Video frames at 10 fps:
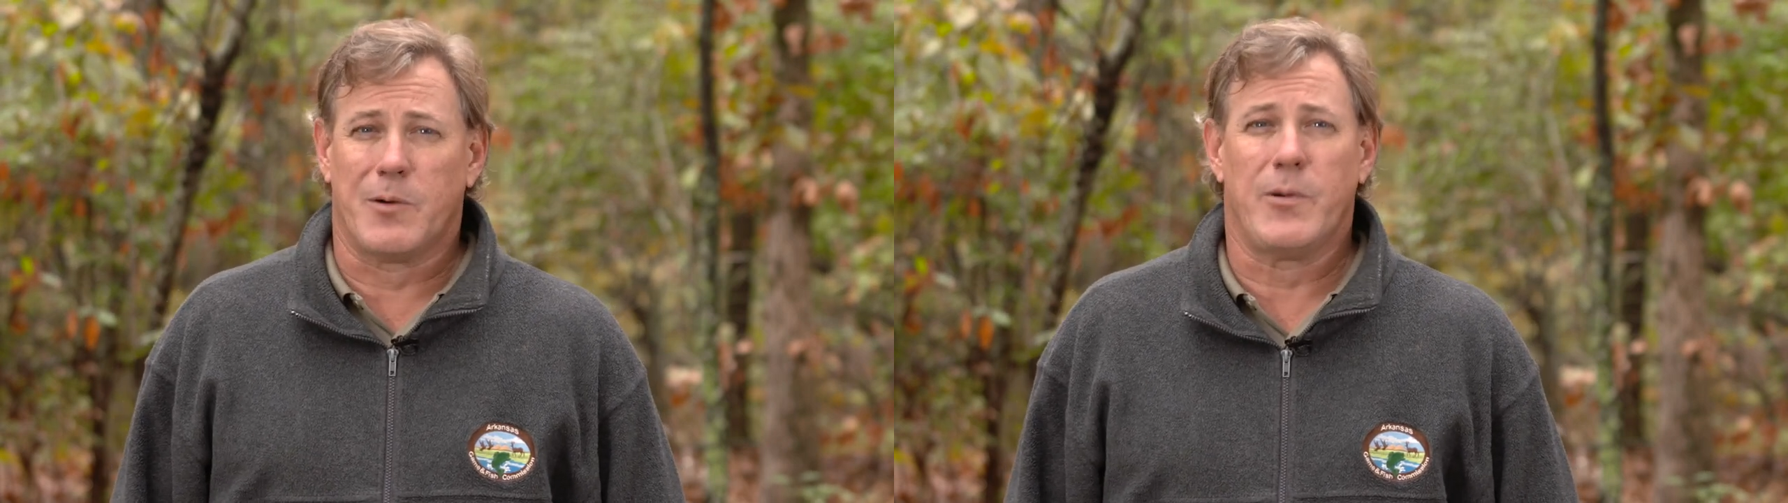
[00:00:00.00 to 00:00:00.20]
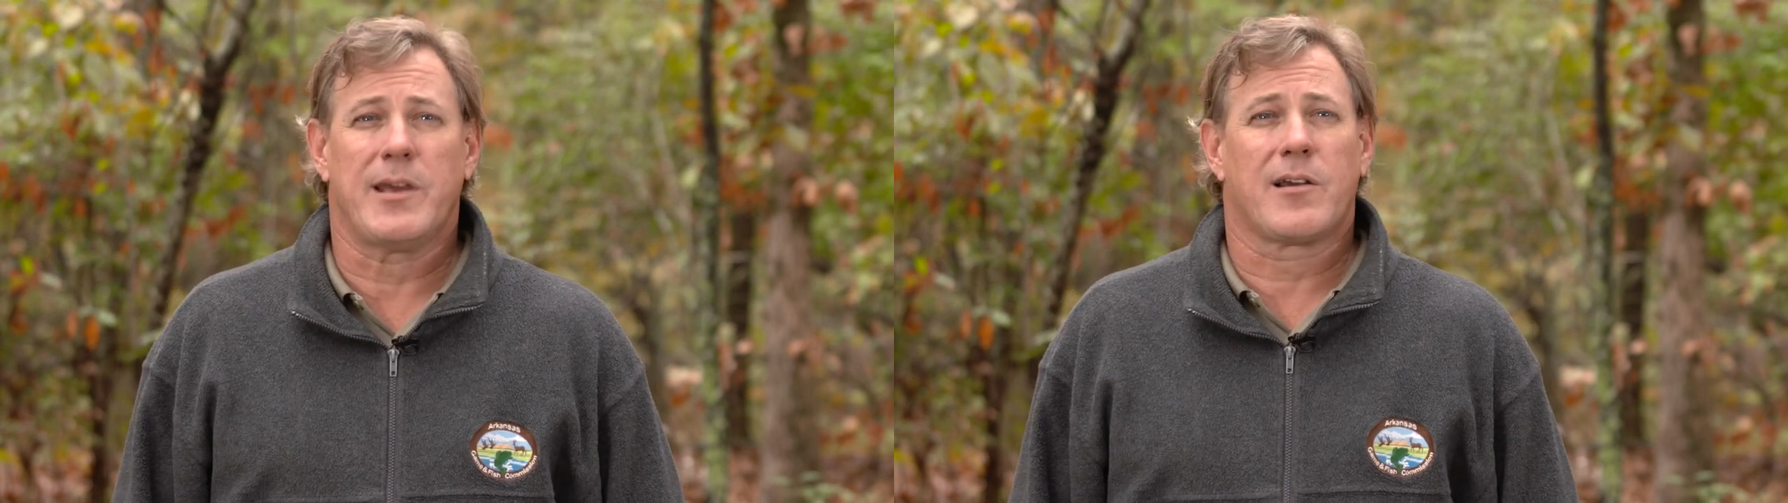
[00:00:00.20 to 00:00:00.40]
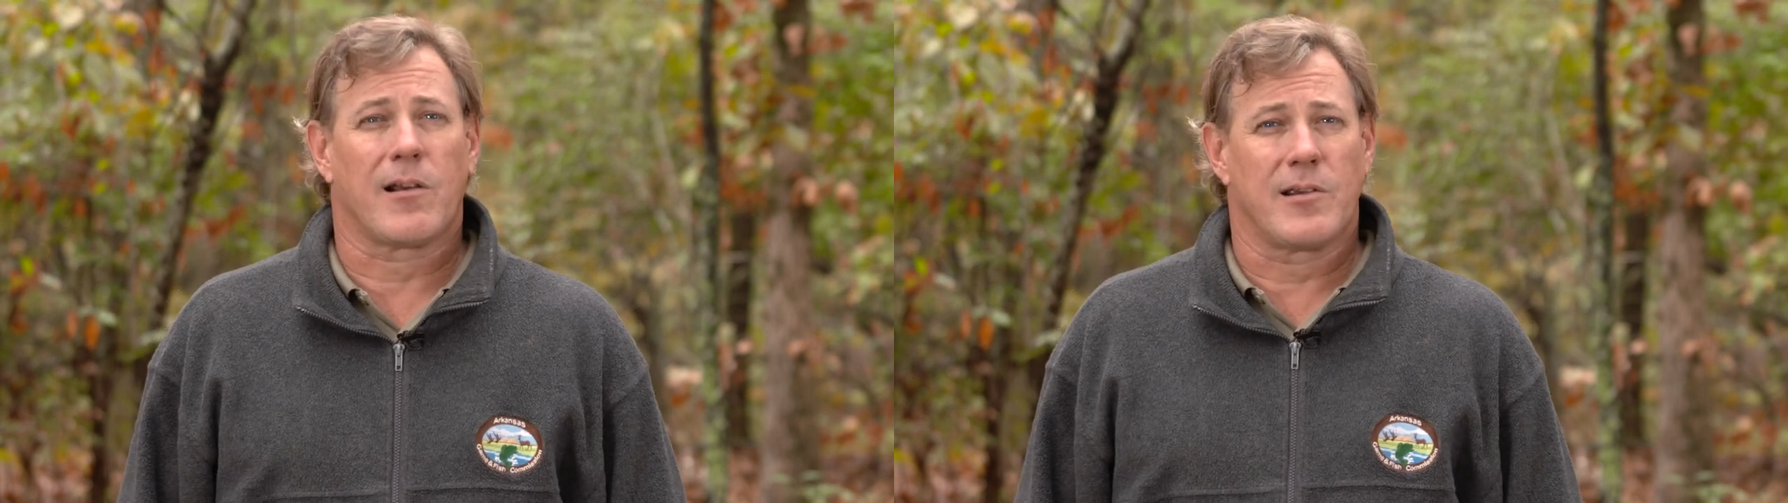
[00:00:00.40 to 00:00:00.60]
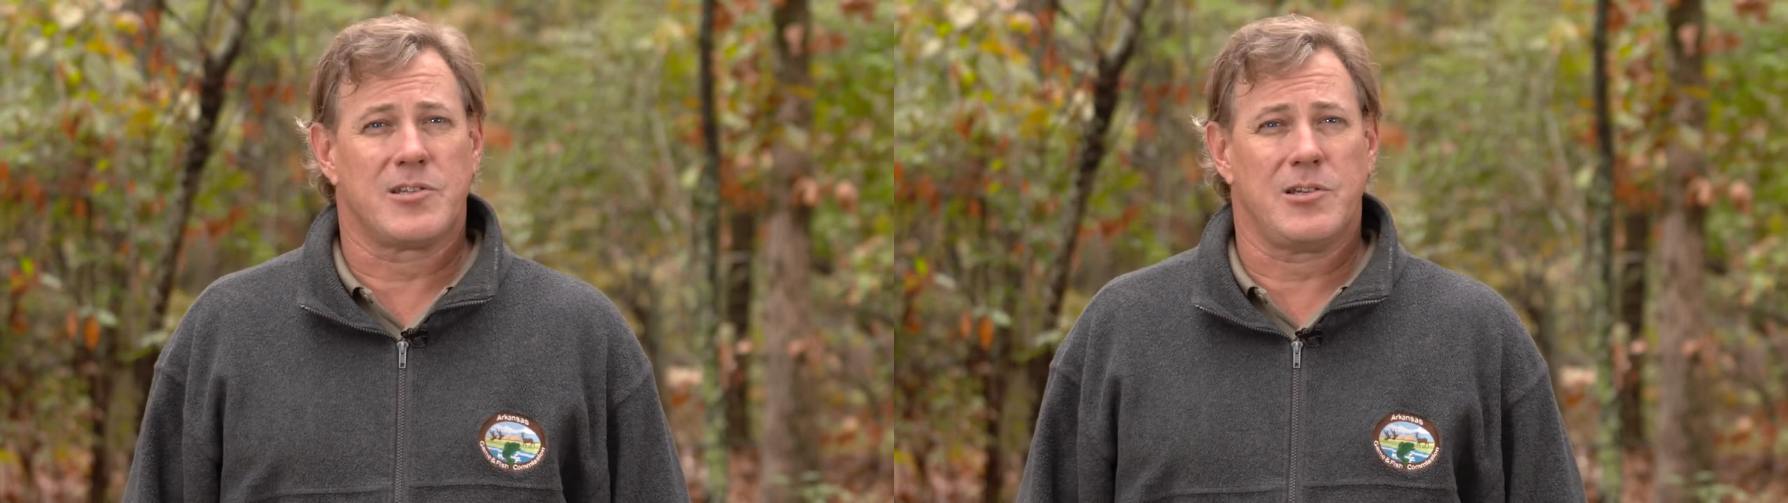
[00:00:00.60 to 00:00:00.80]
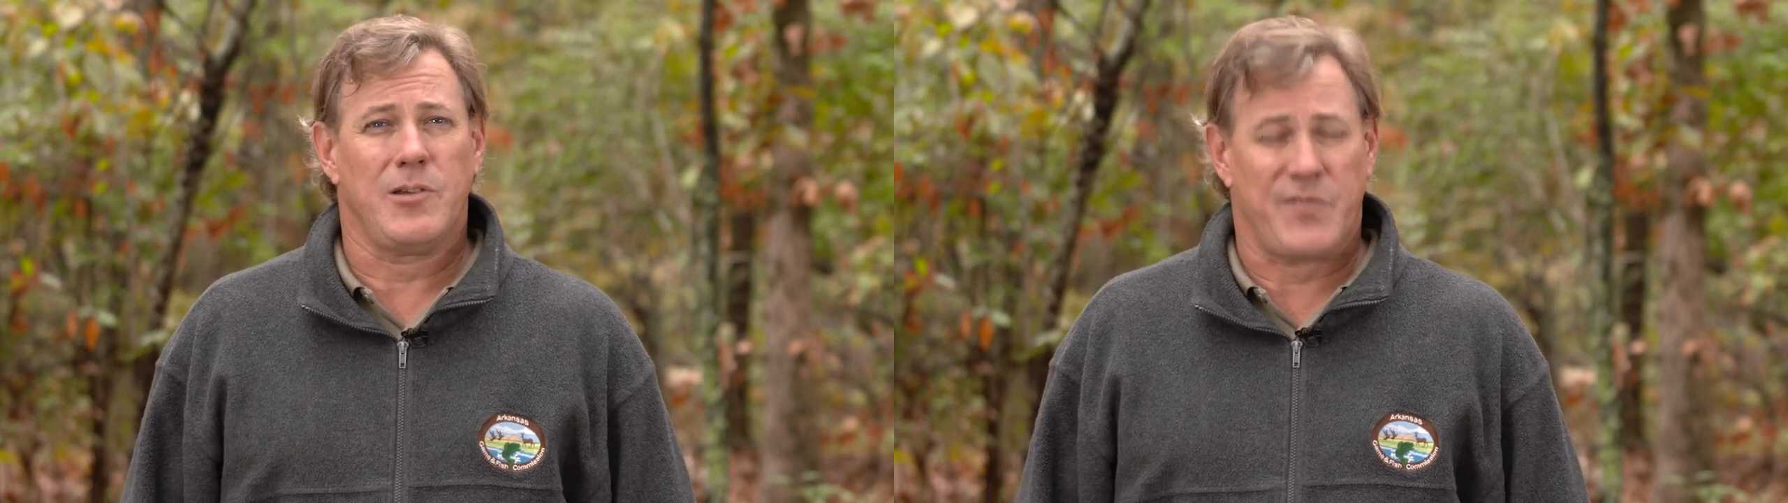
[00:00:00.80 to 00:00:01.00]
but we
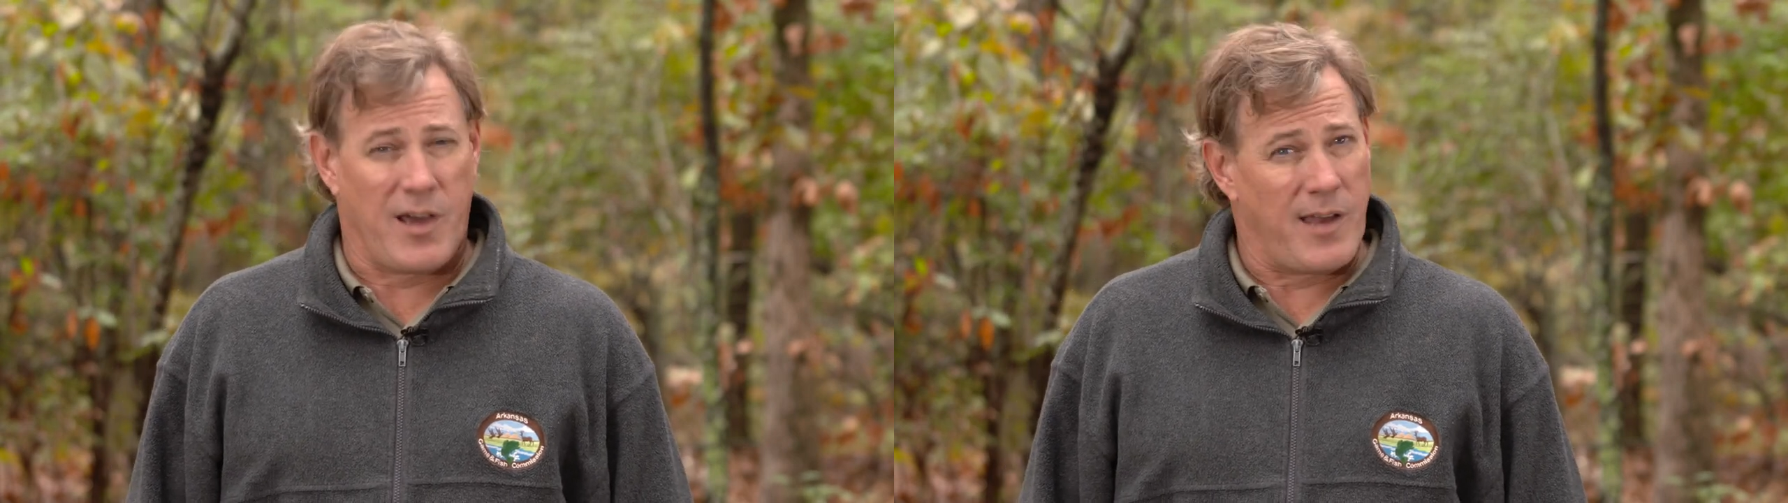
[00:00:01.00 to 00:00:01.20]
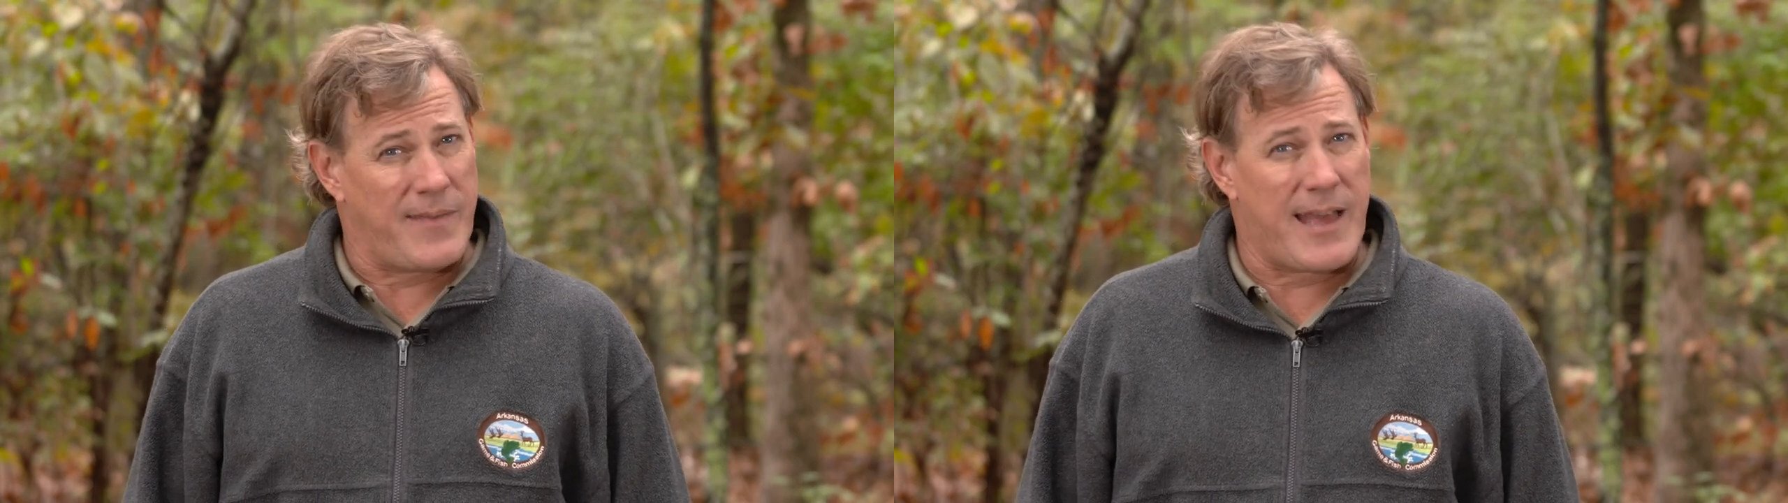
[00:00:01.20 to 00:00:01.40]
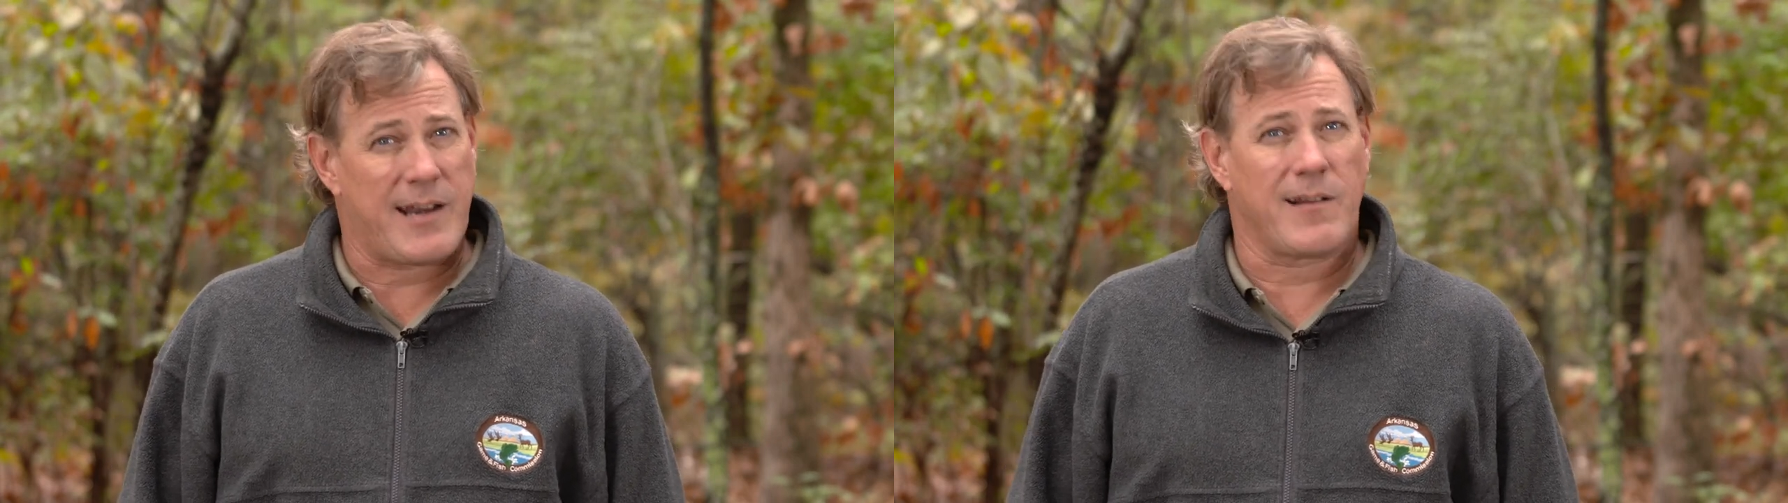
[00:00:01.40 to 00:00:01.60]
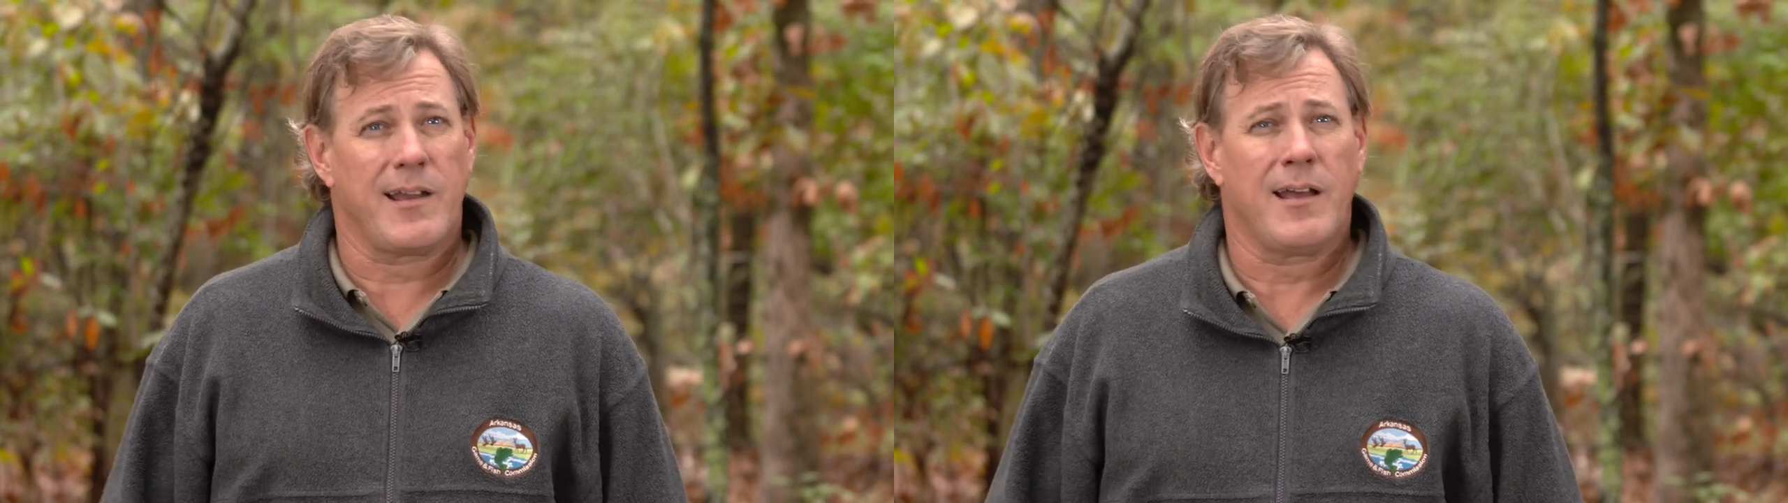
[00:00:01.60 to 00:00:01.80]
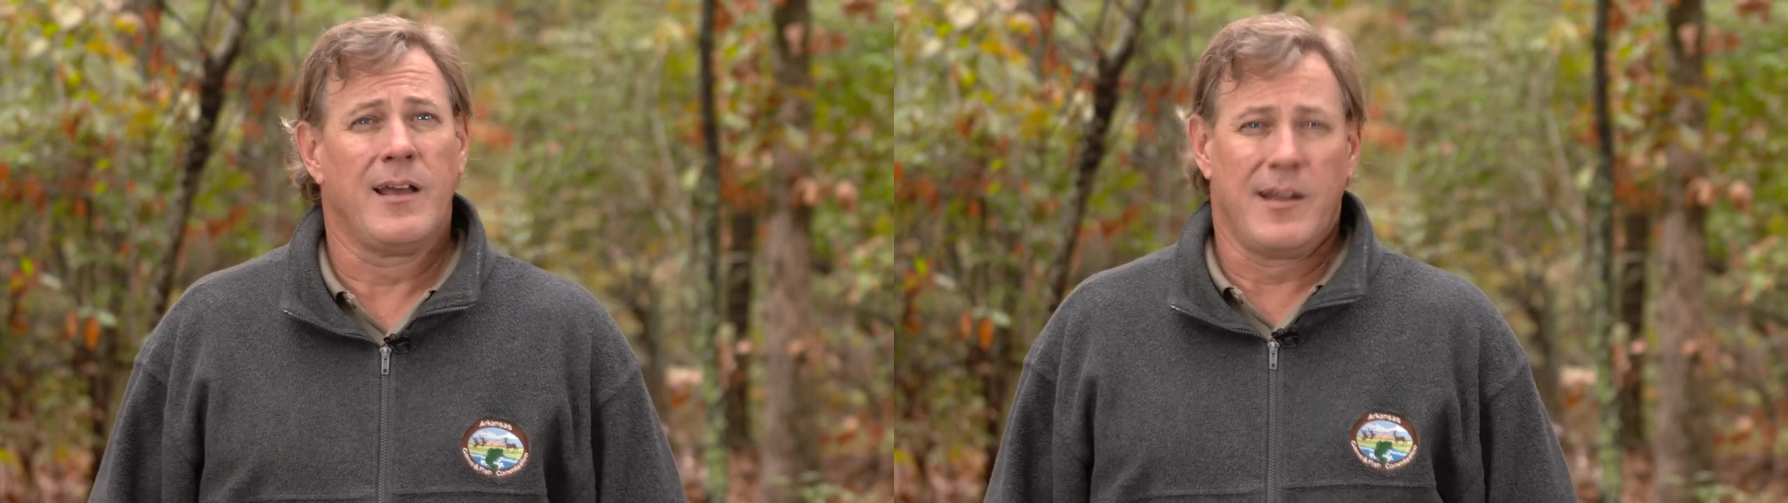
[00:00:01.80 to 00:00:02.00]
encourage you, if you hunt in that
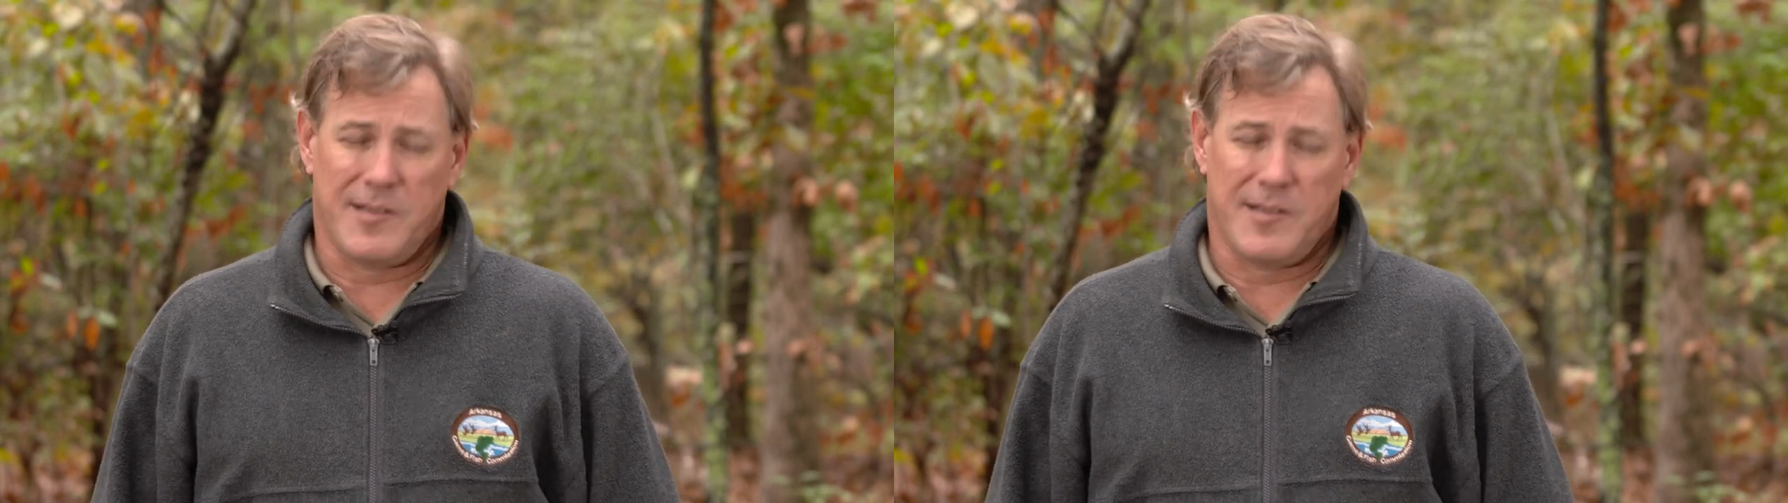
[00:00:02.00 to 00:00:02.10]
area,